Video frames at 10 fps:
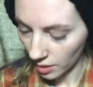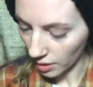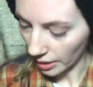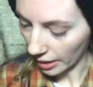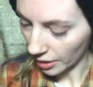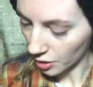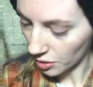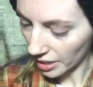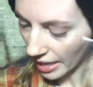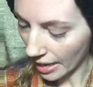And then I use
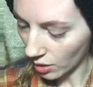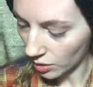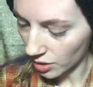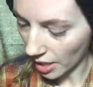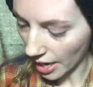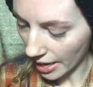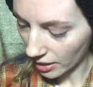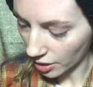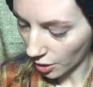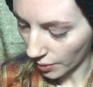the angle
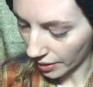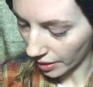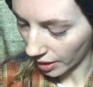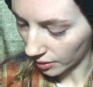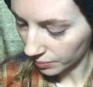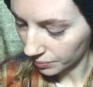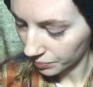side, go in there,